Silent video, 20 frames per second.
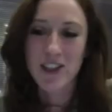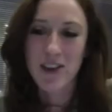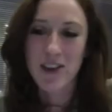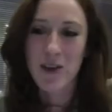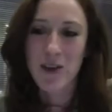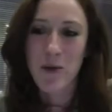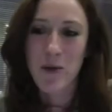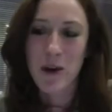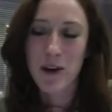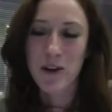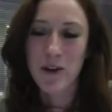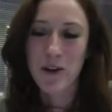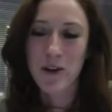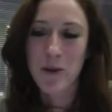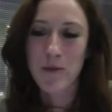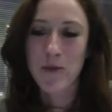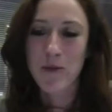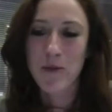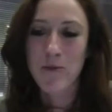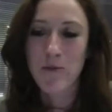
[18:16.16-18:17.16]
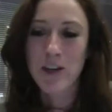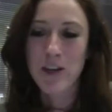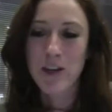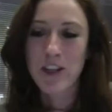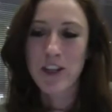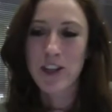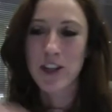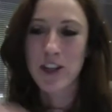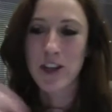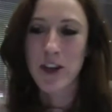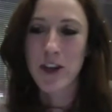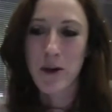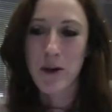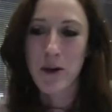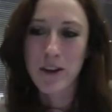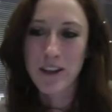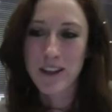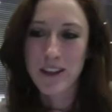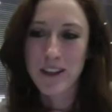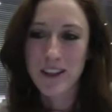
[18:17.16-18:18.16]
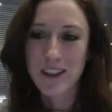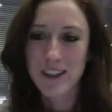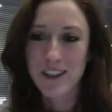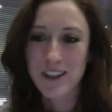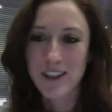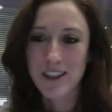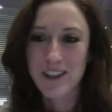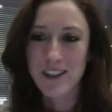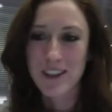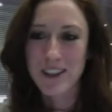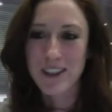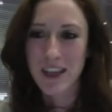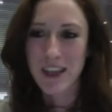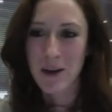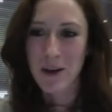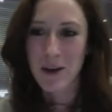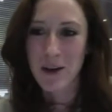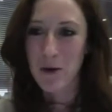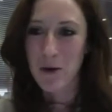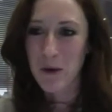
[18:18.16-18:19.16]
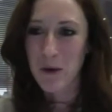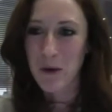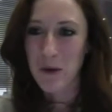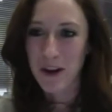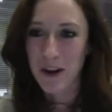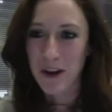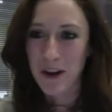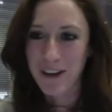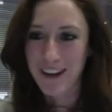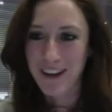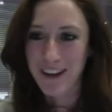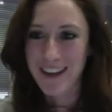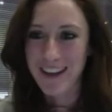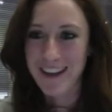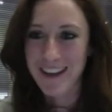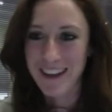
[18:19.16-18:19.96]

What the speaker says: the one group from reaching the Coke, because there's this like Coke bottle in the